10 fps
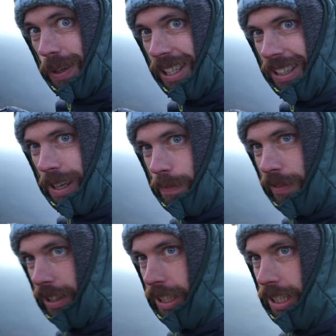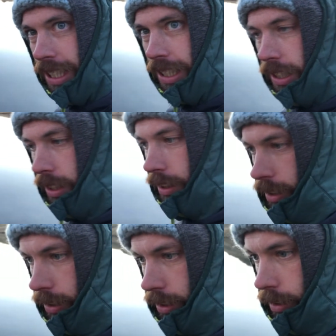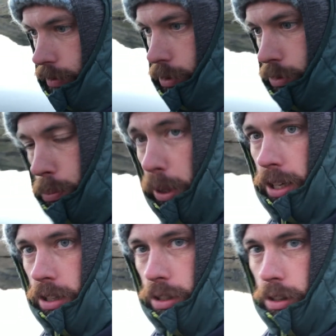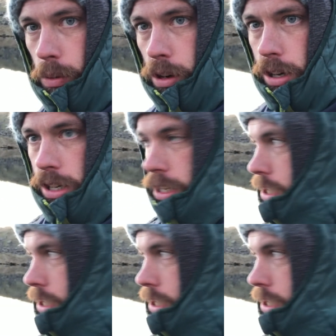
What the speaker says: camp for the night. I'm just replenishing the water,